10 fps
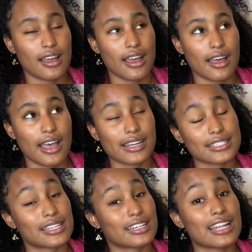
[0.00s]
I
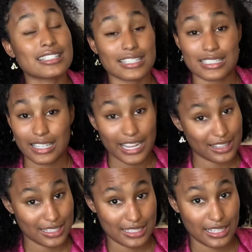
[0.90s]
decided I didn't like
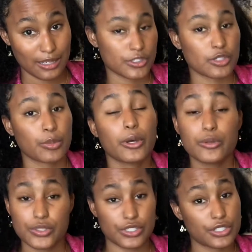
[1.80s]
this thing. You're
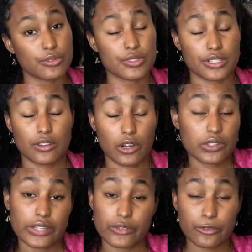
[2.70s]
supposed to use it on
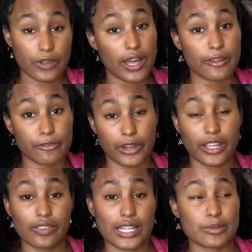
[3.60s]
level 5,
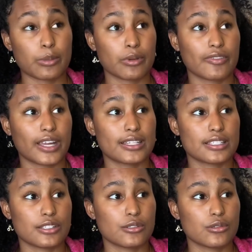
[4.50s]
right? That's what provides
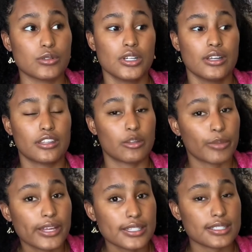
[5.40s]
you the
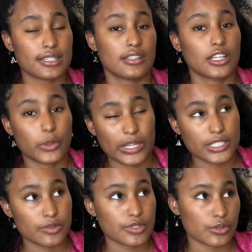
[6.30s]
best and the
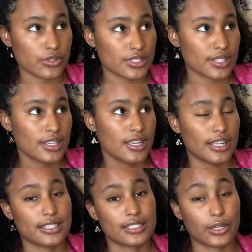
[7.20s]
quickest results.
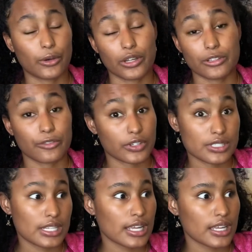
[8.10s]
And so on the first
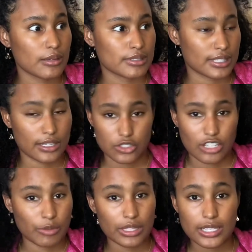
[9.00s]
day, I was like, shaved
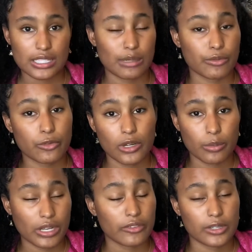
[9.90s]
my legs the night before,
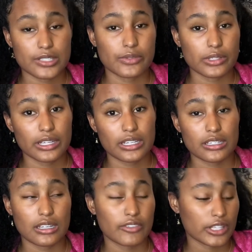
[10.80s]
whatever, exfoliated, did
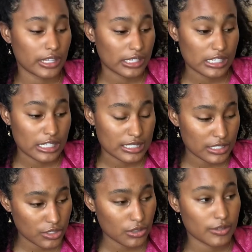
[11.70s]
everything that I need to
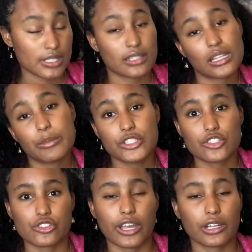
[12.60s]
do. And I was like, let me just
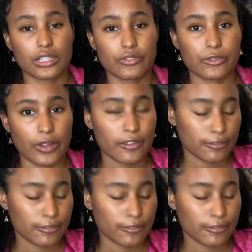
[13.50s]
try it on level 5.